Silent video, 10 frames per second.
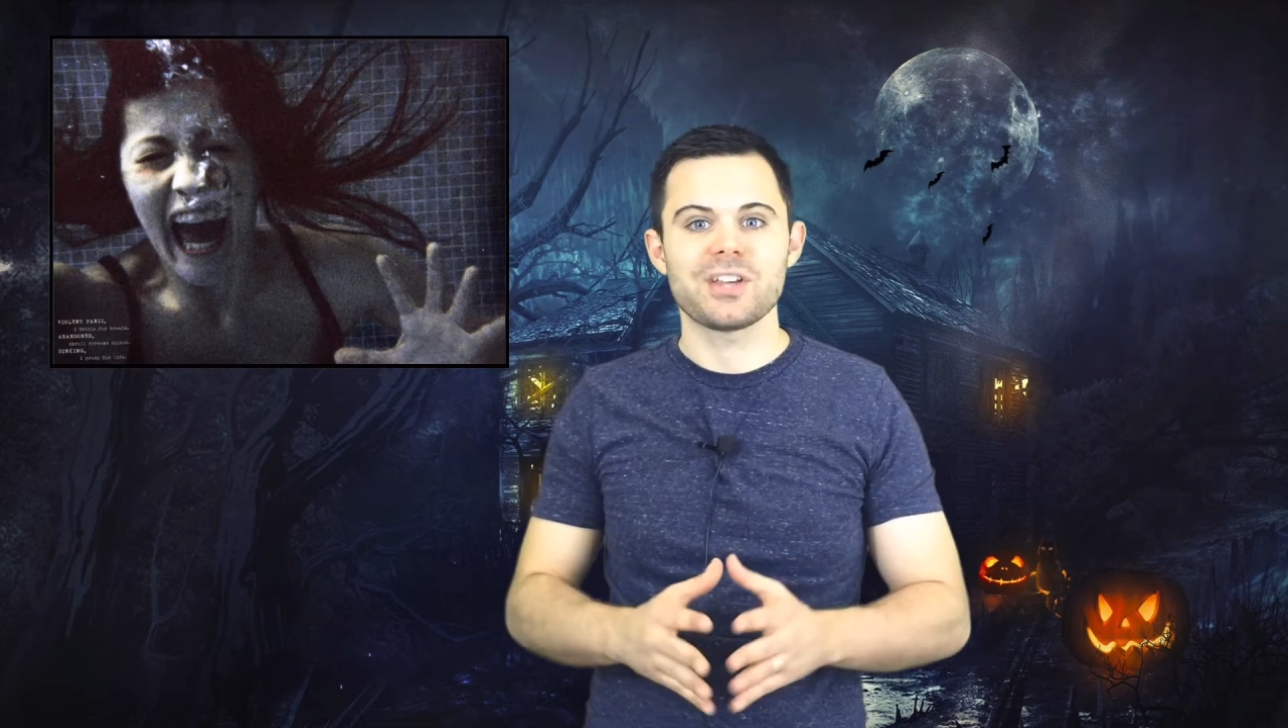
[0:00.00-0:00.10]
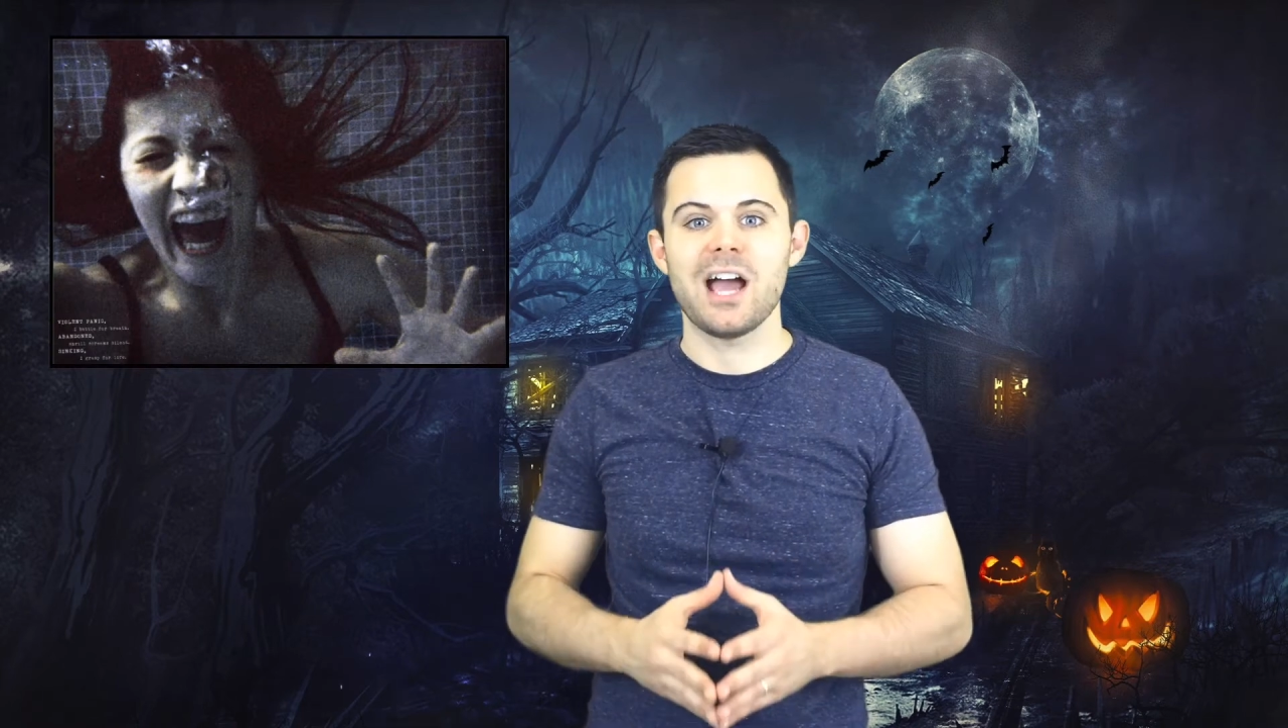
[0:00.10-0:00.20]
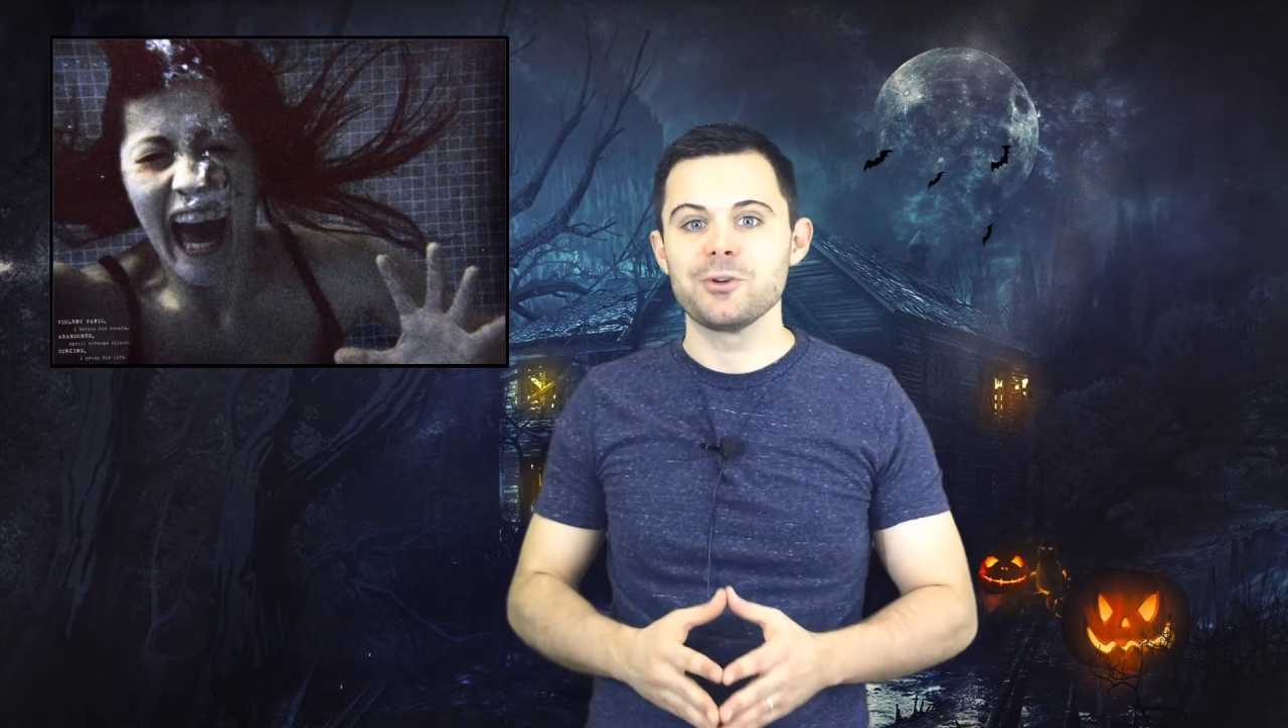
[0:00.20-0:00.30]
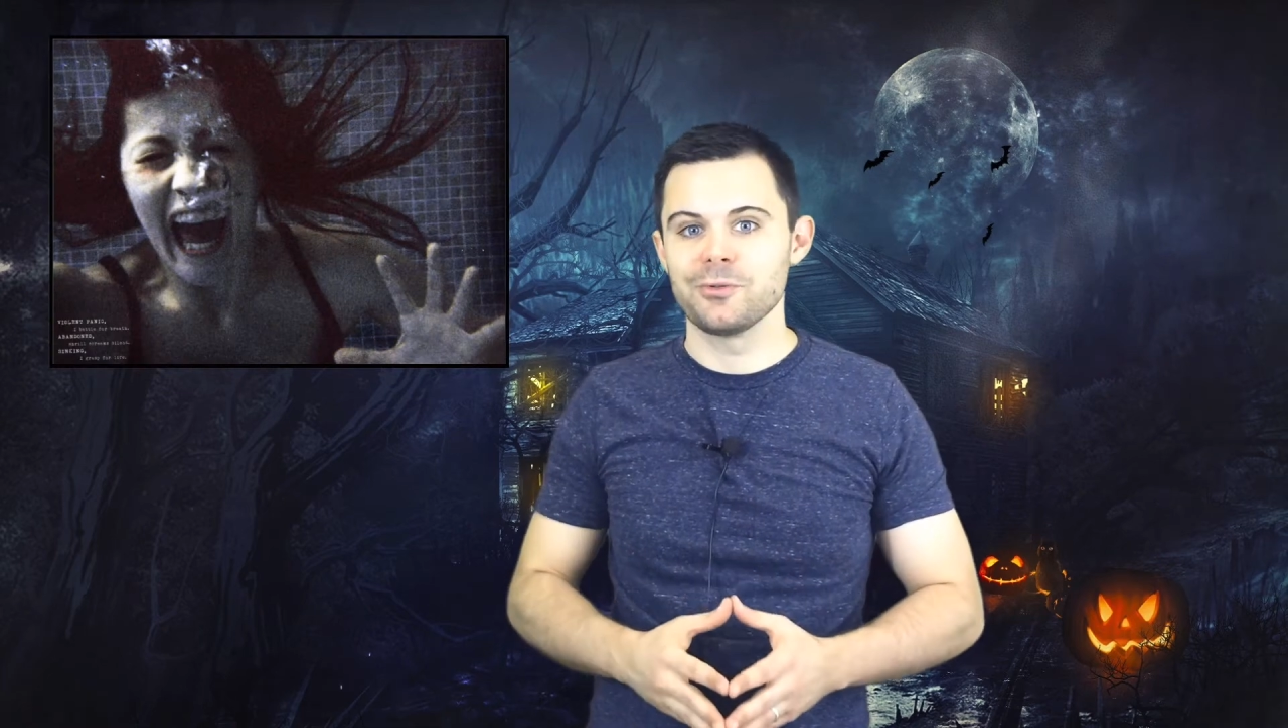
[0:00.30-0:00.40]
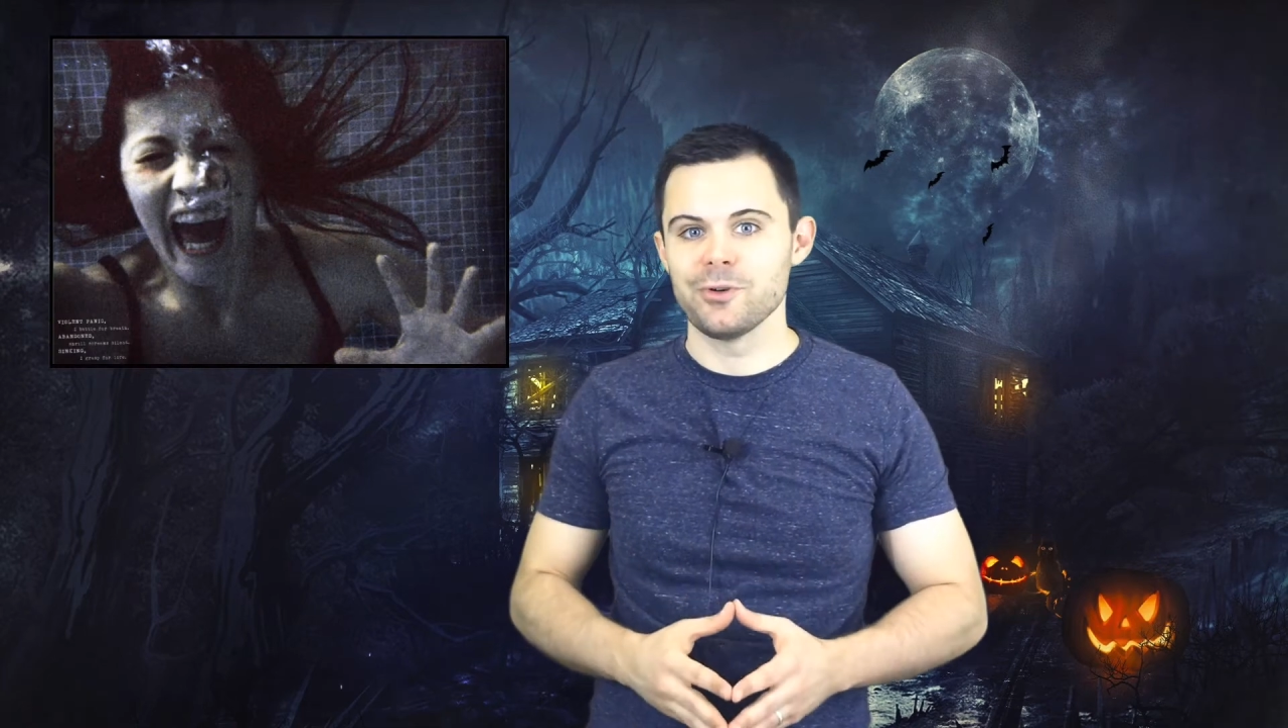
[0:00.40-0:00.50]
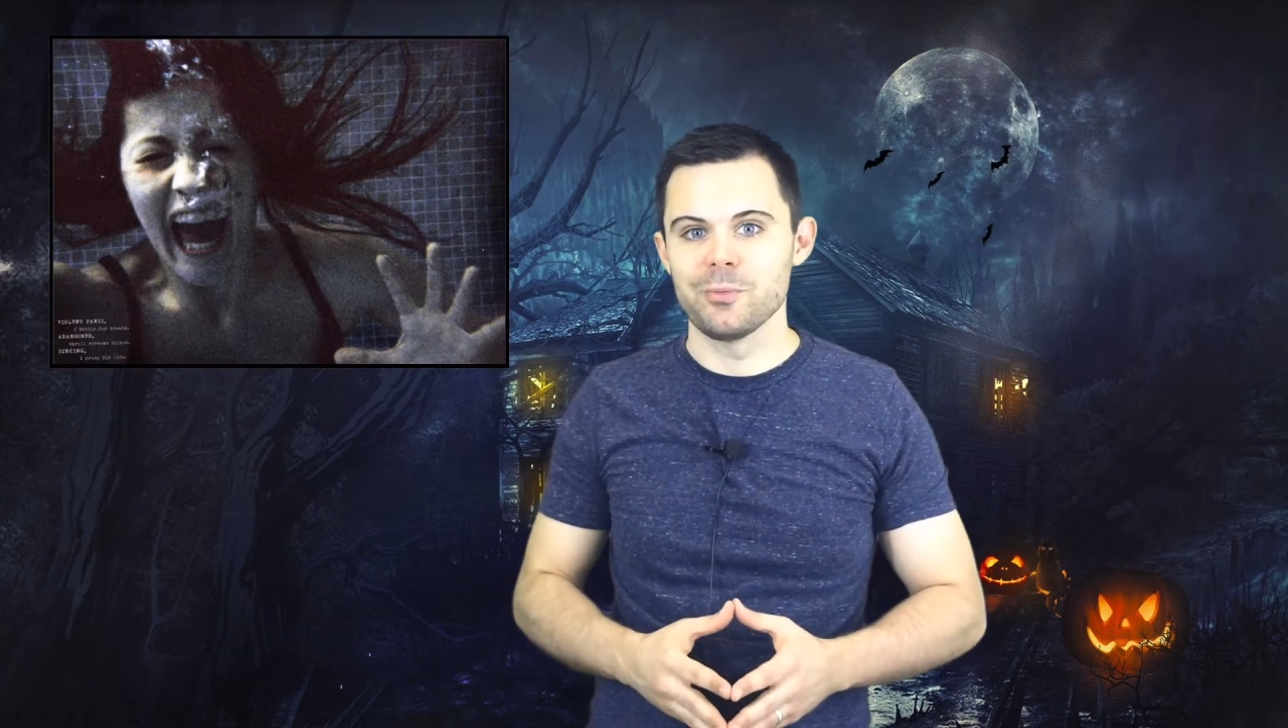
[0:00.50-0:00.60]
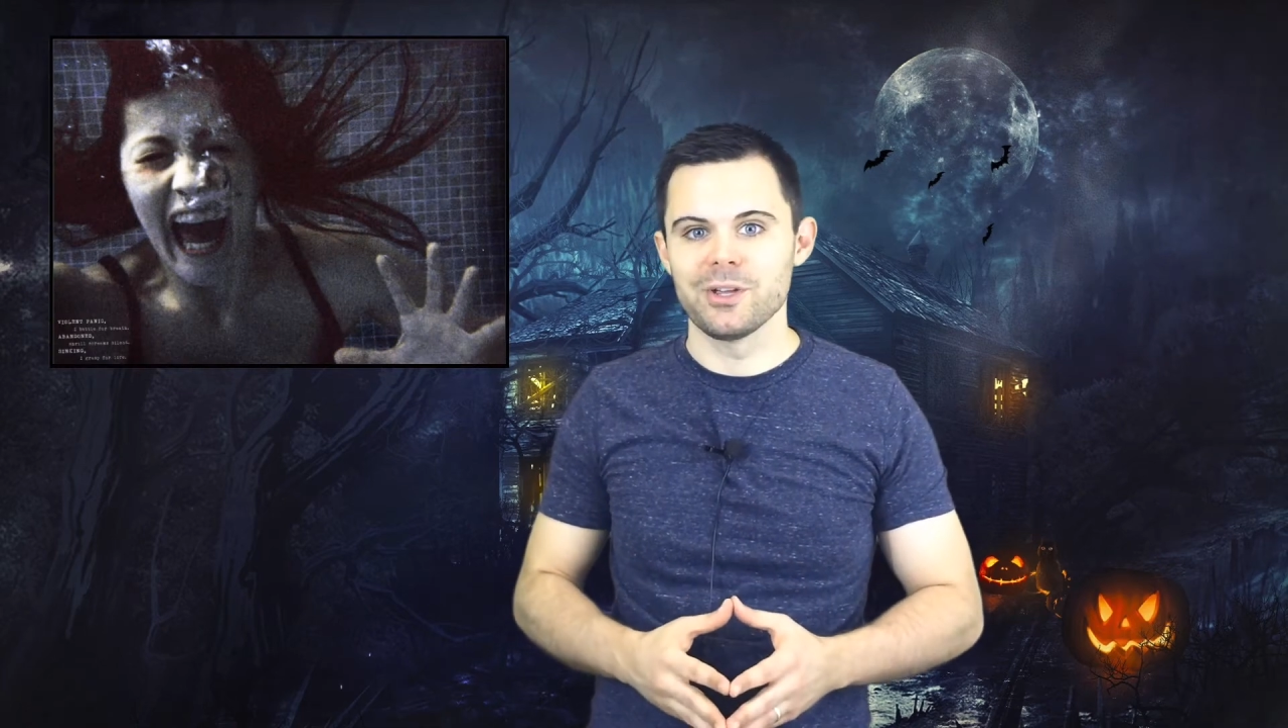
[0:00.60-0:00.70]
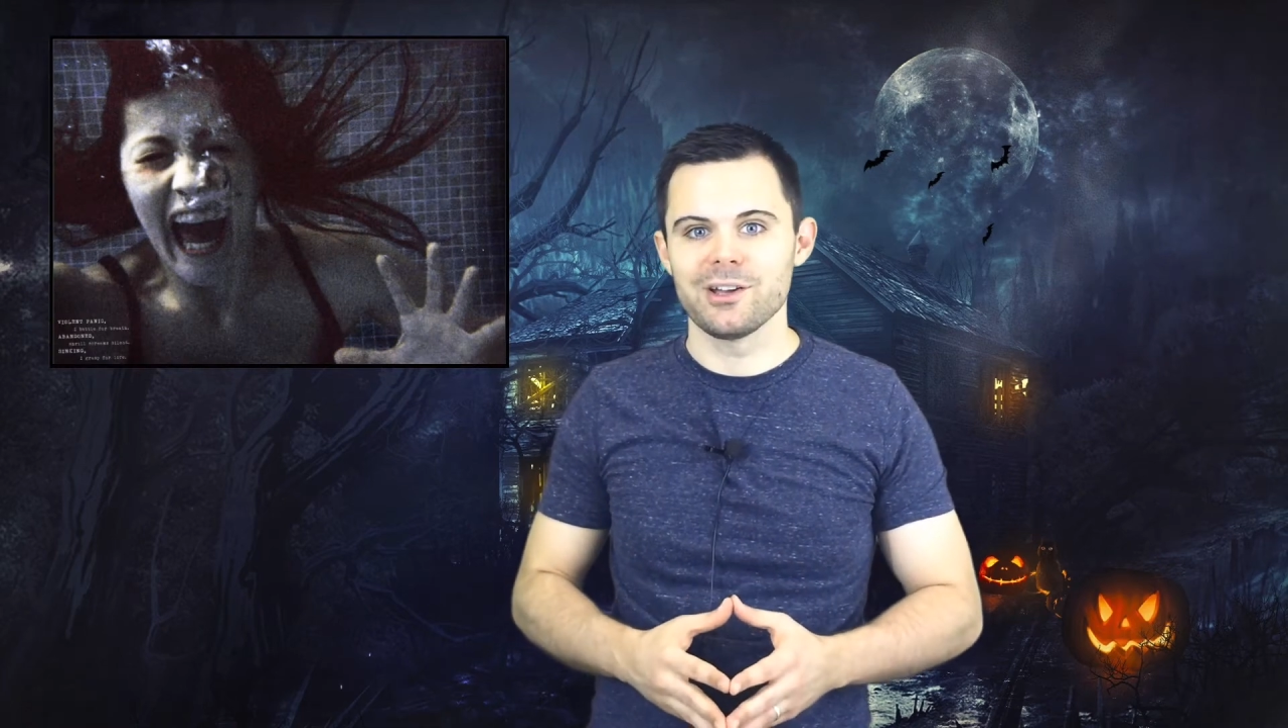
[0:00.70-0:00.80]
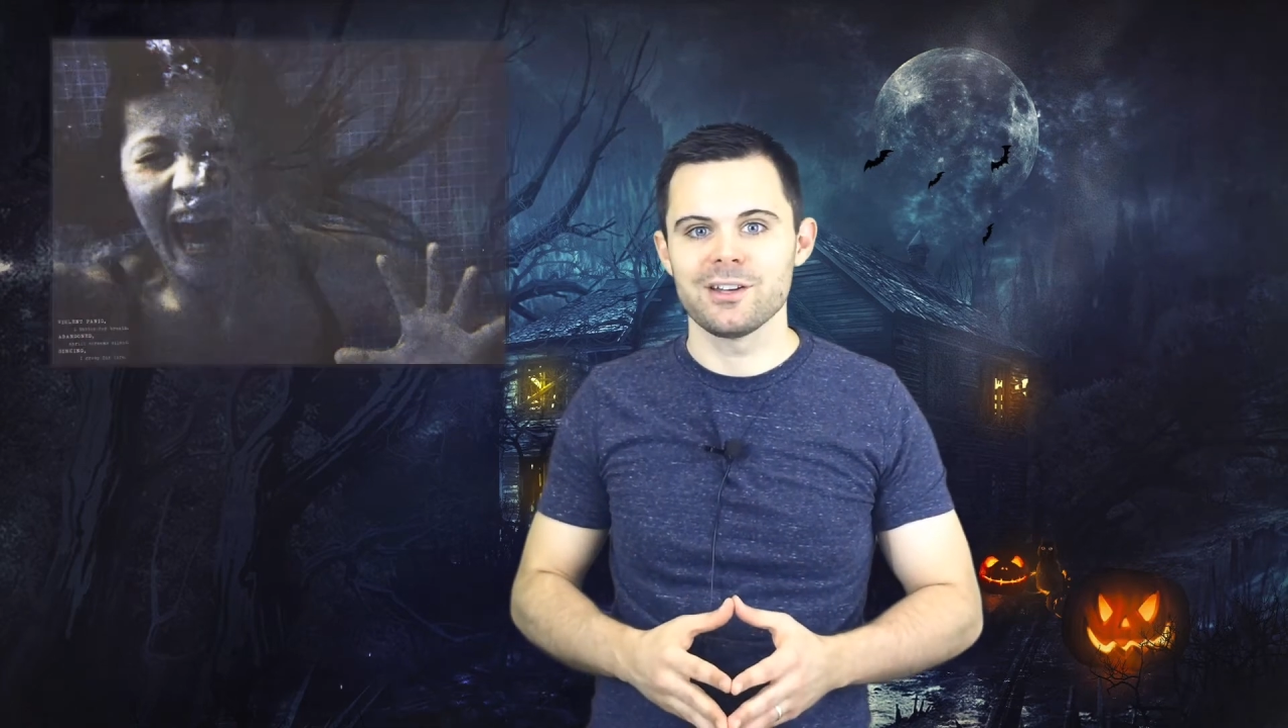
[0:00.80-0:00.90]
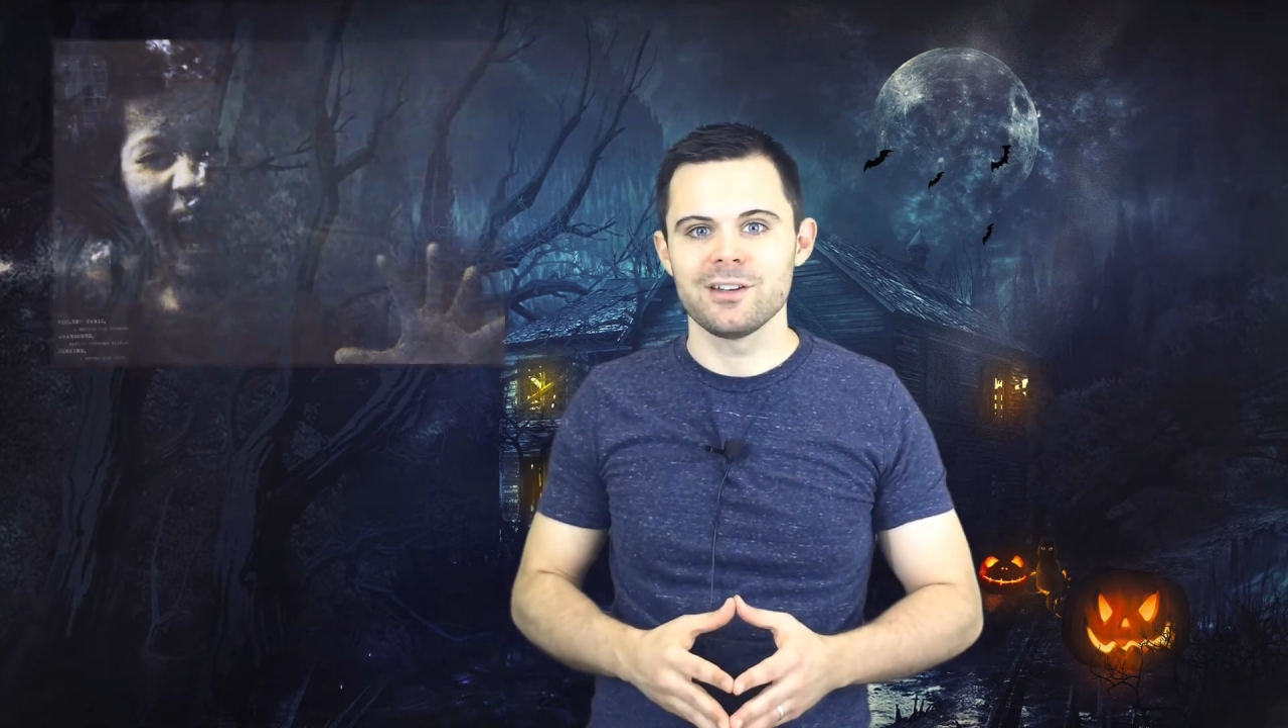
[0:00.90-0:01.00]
hydrophobia.